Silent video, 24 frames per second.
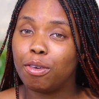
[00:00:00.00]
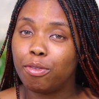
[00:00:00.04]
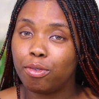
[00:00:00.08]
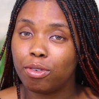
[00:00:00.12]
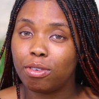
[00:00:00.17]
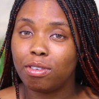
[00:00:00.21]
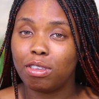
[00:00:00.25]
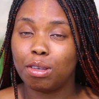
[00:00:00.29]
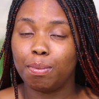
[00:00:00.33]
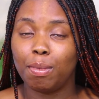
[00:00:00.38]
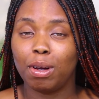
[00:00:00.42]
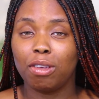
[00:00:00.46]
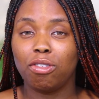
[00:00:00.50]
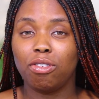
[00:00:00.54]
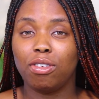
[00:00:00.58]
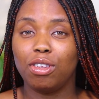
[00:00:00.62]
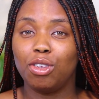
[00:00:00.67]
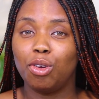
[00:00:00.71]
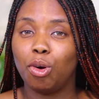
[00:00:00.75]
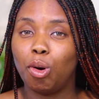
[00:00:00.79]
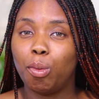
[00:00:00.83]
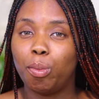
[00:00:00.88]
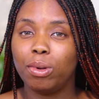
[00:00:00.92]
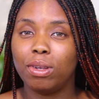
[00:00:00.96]
my first time
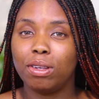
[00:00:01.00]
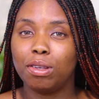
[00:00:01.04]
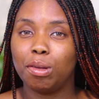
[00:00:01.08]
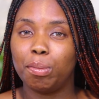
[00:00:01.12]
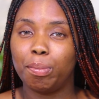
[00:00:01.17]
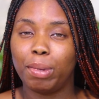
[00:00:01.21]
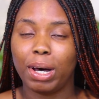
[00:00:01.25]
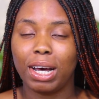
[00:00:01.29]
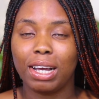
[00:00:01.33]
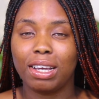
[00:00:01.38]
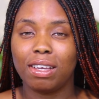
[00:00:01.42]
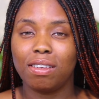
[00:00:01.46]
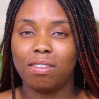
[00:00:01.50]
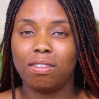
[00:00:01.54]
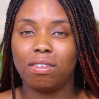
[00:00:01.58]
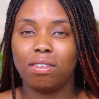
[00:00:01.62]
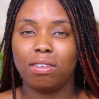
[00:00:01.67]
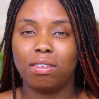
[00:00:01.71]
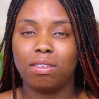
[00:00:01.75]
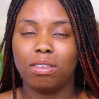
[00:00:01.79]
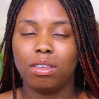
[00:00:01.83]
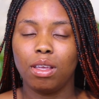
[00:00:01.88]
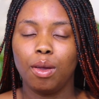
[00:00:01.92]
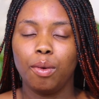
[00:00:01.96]
actually opening the
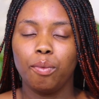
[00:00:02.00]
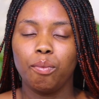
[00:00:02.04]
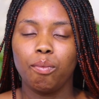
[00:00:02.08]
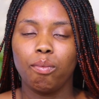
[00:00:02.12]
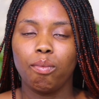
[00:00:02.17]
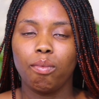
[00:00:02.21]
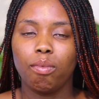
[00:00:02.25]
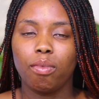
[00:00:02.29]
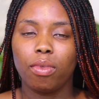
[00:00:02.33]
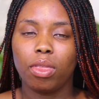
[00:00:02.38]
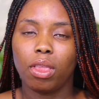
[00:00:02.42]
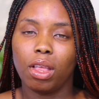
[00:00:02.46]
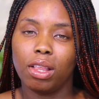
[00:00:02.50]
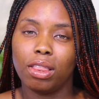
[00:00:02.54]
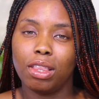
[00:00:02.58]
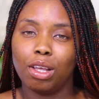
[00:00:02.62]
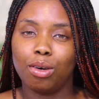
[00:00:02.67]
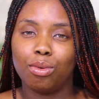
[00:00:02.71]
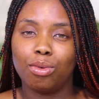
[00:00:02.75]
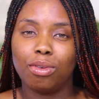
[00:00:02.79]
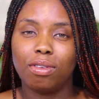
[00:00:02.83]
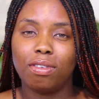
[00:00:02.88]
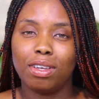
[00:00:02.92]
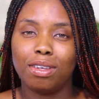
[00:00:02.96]
packages
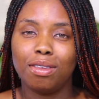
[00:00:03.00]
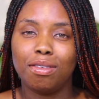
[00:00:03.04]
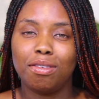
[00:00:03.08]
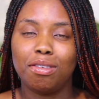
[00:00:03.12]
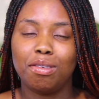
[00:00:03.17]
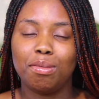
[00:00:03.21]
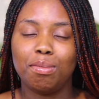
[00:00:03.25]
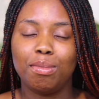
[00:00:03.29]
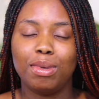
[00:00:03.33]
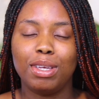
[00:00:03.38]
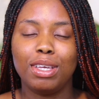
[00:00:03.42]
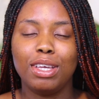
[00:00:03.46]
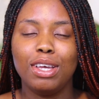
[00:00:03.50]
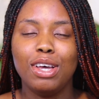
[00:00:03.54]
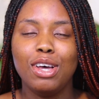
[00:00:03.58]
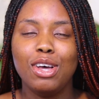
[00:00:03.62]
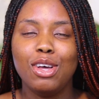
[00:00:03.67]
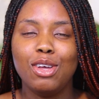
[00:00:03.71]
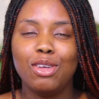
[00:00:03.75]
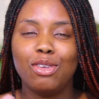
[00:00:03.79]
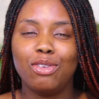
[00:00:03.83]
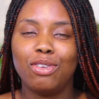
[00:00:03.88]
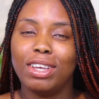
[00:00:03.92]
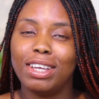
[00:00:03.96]
that was sent to me.
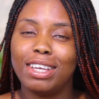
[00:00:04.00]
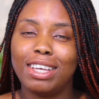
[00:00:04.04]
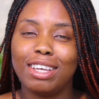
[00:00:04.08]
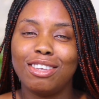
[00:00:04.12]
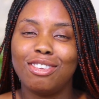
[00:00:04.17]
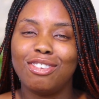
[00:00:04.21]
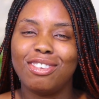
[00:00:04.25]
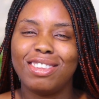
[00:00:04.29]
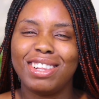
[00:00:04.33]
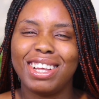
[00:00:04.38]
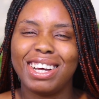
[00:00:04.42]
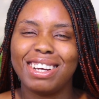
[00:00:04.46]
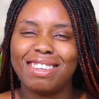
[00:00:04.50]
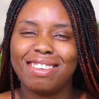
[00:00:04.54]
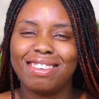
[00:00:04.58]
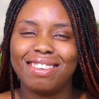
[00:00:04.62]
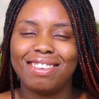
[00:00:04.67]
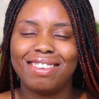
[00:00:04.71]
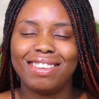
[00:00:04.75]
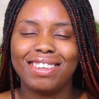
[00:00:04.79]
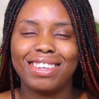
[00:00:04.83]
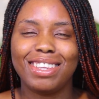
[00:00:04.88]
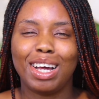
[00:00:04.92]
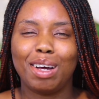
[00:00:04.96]
So in case you'd like
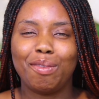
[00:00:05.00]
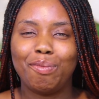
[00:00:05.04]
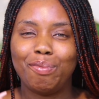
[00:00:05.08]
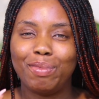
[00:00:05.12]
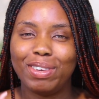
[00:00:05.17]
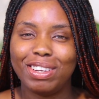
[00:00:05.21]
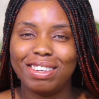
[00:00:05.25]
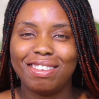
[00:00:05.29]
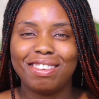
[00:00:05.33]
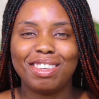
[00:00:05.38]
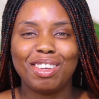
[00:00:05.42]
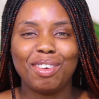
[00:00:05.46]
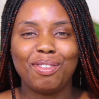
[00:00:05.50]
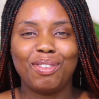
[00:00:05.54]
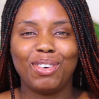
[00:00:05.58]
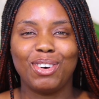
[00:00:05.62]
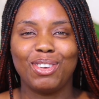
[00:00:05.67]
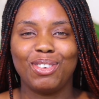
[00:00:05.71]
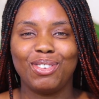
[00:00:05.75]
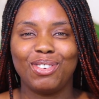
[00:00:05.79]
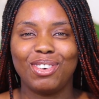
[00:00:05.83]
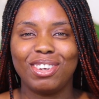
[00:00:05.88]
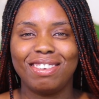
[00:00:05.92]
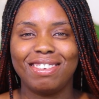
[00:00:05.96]
to see that, please keep
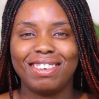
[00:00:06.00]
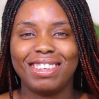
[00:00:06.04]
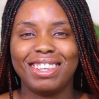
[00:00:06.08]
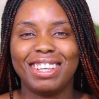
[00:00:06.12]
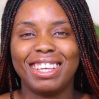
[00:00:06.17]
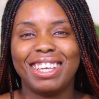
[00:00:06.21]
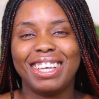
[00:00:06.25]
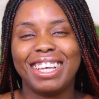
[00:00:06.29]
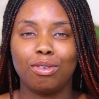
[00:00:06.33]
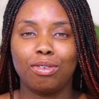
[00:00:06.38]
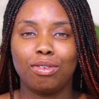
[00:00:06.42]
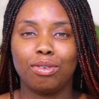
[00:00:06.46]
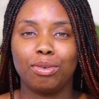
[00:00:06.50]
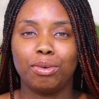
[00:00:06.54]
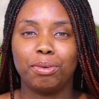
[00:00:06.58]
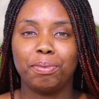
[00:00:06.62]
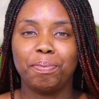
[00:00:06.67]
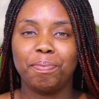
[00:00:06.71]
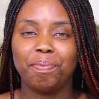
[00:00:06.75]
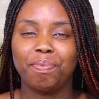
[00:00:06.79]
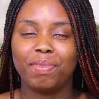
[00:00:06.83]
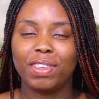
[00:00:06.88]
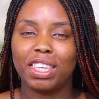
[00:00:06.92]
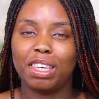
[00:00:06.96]
on watching.
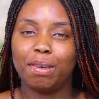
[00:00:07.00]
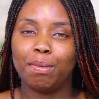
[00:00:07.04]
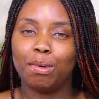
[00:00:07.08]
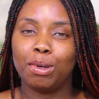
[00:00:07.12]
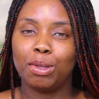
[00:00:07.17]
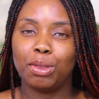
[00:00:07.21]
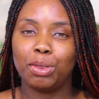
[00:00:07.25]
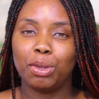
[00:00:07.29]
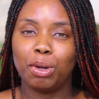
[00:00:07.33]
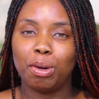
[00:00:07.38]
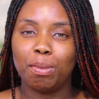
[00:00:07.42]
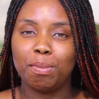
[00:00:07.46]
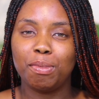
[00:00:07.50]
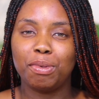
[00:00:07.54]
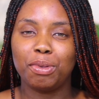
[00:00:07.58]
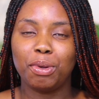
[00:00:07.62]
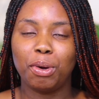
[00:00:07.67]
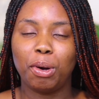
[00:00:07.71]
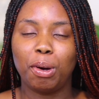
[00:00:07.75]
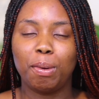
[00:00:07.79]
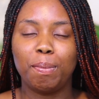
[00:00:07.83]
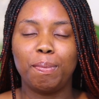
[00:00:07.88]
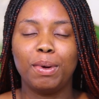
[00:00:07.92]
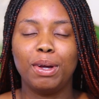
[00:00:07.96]
Also, give me a thumbs
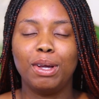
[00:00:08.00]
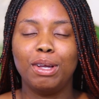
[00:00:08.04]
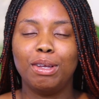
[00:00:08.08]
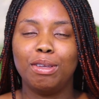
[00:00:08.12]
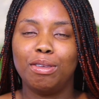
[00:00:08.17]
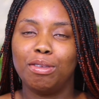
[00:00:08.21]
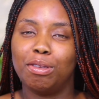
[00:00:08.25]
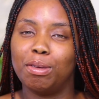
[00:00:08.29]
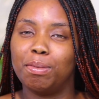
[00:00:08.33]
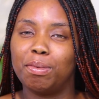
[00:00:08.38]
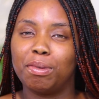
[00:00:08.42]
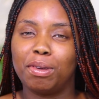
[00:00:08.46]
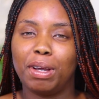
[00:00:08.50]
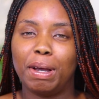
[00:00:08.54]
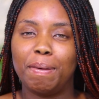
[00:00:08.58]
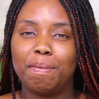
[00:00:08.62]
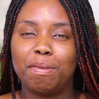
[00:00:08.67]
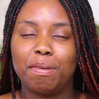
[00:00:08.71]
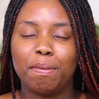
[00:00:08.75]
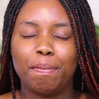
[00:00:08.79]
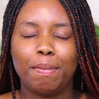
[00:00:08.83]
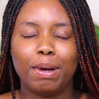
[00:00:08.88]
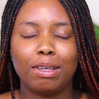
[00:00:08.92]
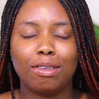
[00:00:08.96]
up,
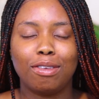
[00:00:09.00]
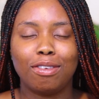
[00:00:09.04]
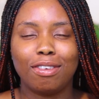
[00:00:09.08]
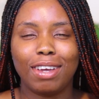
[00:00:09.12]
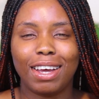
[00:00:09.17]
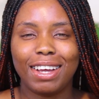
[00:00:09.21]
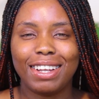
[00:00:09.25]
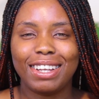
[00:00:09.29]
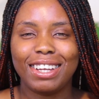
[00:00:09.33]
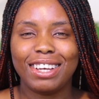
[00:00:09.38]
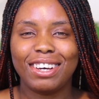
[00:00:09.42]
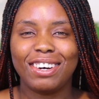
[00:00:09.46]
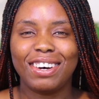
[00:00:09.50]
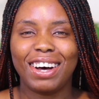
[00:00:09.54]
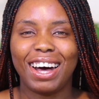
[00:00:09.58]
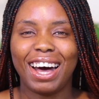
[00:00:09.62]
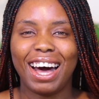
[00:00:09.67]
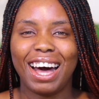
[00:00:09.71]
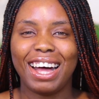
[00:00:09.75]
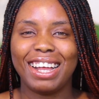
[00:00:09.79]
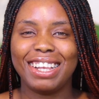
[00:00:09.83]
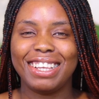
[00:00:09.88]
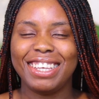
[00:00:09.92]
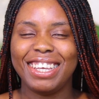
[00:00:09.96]
subscribe to my channel,
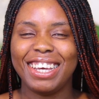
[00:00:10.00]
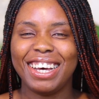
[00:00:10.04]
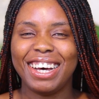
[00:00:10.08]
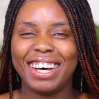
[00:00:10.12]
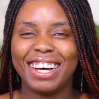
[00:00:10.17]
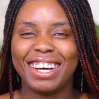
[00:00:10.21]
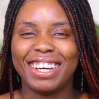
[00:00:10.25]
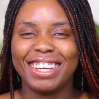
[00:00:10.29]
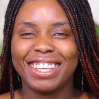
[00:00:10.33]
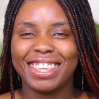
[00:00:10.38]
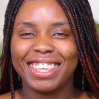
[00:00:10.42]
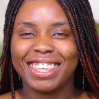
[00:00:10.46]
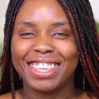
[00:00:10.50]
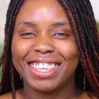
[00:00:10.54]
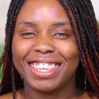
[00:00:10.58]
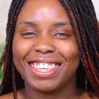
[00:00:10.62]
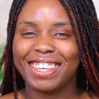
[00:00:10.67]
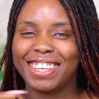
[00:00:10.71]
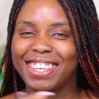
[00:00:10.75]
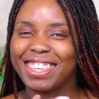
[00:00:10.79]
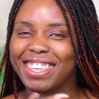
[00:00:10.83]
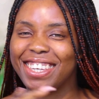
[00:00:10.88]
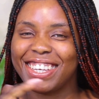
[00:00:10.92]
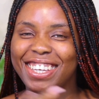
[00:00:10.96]
and yeah,
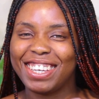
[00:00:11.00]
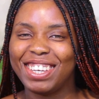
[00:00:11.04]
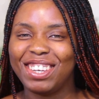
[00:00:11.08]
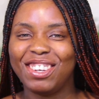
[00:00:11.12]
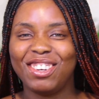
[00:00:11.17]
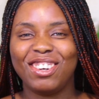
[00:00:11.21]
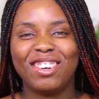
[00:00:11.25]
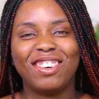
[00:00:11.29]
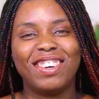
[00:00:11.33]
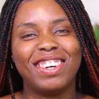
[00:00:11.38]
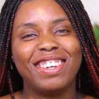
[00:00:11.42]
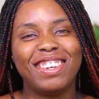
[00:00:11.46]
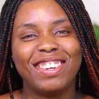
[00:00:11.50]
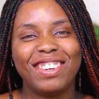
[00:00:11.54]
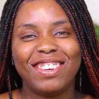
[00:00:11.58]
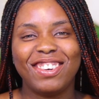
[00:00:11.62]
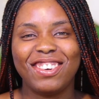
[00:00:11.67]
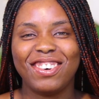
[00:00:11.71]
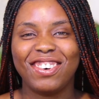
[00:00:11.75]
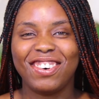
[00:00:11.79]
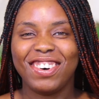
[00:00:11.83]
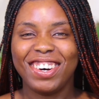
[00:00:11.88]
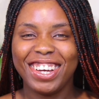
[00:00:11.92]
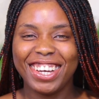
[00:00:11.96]
you already
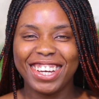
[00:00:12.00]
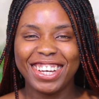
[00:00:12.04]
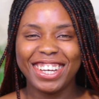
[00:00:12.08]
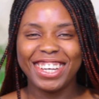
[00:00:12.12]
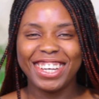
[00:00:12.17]
know.